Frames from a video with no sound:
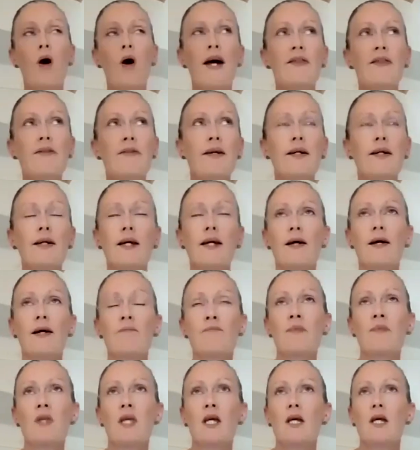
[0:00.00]
i think
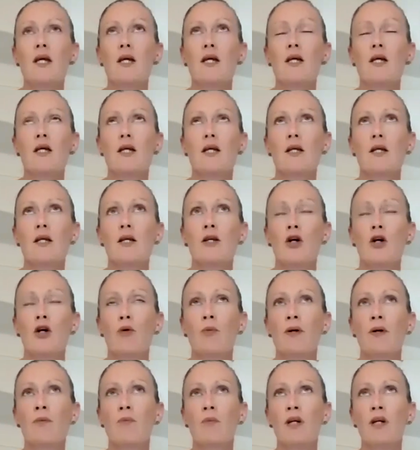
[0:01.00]
um you know
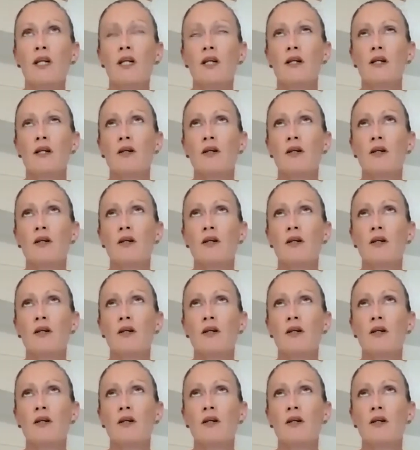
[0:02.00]
when we